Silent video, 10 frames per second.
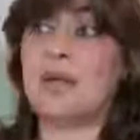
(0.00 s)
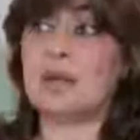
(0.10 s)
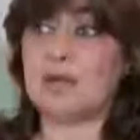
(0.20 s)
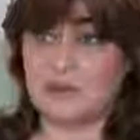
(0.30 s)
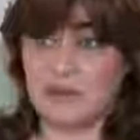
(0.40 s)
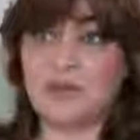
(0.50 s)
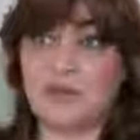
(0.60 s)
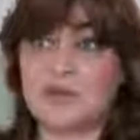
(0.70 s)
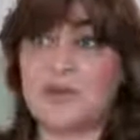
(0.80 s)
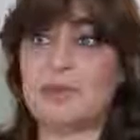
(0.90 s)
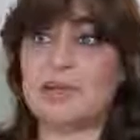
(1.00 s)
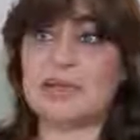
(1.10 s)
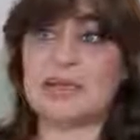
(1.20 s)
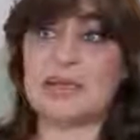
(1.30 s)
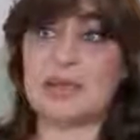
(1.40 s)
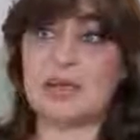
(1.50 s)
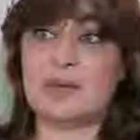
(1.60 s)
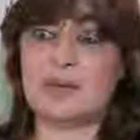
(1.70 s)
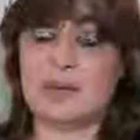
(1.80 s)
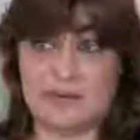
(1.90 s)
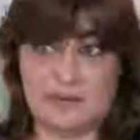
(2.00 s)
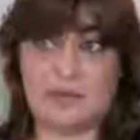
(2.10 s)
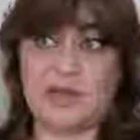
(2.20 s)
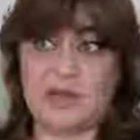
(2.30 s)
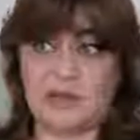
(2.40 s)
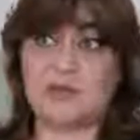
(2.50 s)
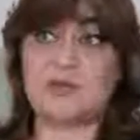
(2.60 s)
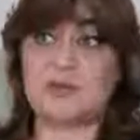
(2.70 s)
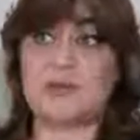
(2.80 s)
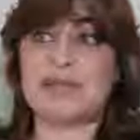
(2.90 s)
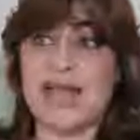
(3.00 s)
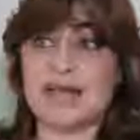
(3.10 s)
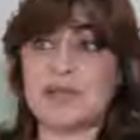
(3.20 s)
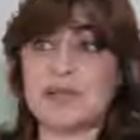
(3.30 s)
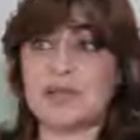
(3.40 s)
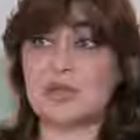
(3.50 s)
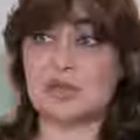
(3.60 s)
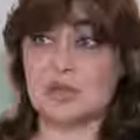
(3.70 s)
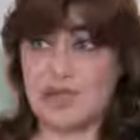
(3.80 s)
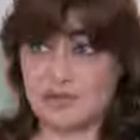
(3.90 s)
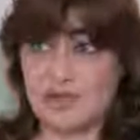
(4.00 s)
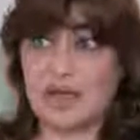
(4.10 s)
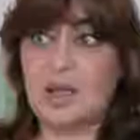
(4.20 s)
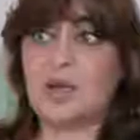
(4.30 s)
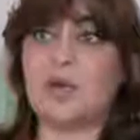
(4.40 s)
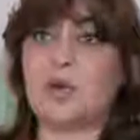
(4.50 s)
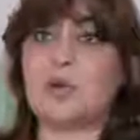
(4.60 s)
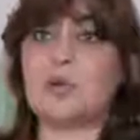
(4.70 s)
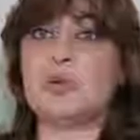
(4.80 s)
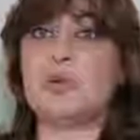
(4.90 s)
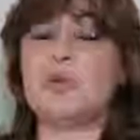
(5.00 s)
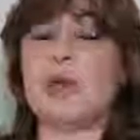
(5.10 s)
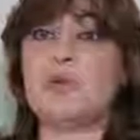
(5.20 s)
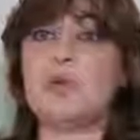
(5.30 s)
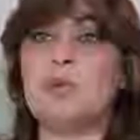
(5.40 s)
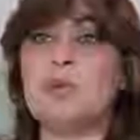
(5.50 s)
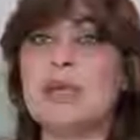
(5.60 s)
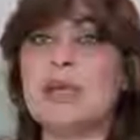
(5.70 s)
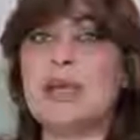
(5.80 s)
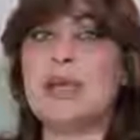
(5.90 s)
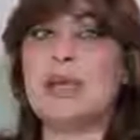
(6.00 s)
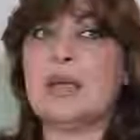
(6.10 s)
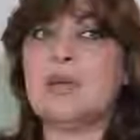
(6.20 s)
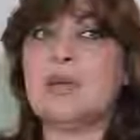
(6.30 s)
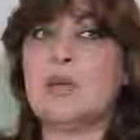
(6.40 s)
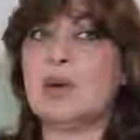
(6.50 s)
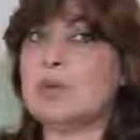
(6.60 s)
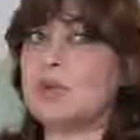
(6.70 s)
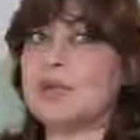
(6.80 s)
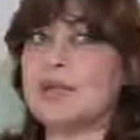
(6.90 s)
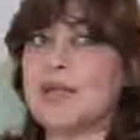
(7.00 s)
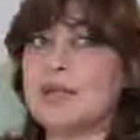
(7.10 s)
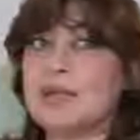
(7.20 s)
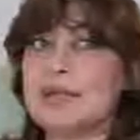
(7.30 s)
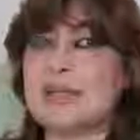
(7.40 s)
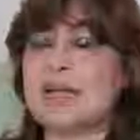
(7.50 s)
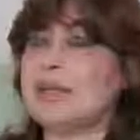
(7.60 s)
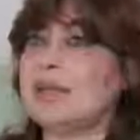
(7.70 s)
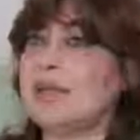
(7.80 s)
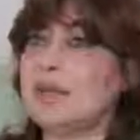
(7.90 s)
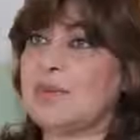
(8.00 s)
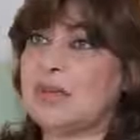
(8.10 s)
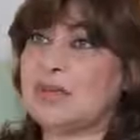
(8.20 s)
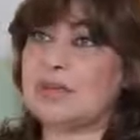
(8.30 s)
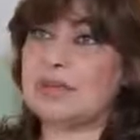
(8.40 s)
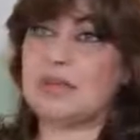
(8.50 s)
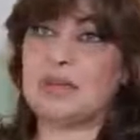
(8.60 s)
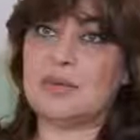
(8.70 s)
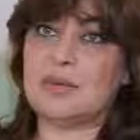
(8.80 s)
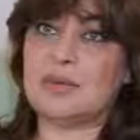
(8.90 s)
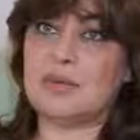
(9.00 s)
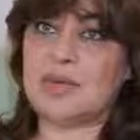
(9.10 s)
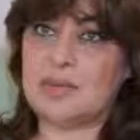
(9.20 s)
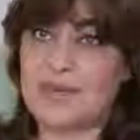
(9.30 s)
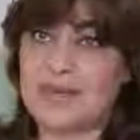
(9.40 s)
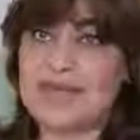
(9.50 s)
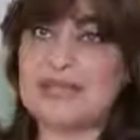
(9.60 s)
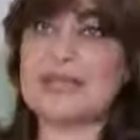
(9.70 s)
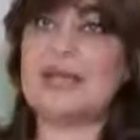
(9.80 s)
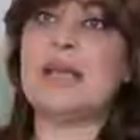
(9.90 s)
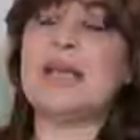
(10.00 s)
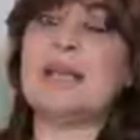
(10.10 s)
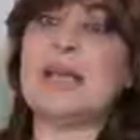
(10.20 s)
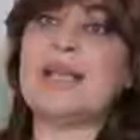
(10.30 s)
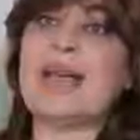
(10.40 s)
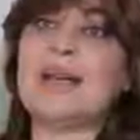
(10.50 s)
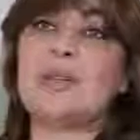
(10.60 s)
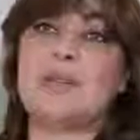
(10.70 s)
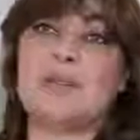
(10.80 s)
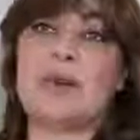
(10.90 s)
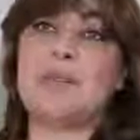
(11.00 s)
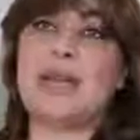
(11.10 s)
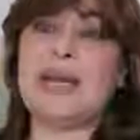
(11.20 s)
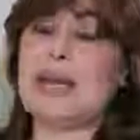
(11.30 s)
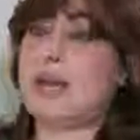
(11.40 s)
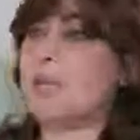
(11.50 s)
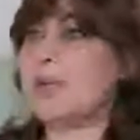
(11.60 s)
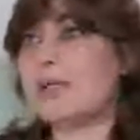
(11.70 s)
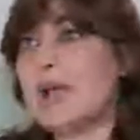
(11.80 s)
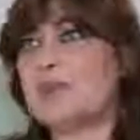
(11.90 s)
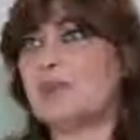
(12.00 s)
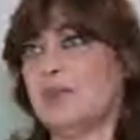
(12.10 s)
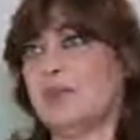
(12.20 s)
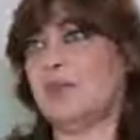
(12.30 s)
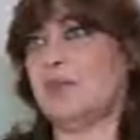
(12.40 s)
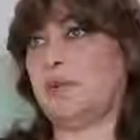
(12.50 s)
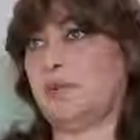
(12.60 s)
one of the first feminists one of the first feminist activists in Turkey of the third wave movement. She wrote a book criticizing the Kemalists, that actually their main aim was not to give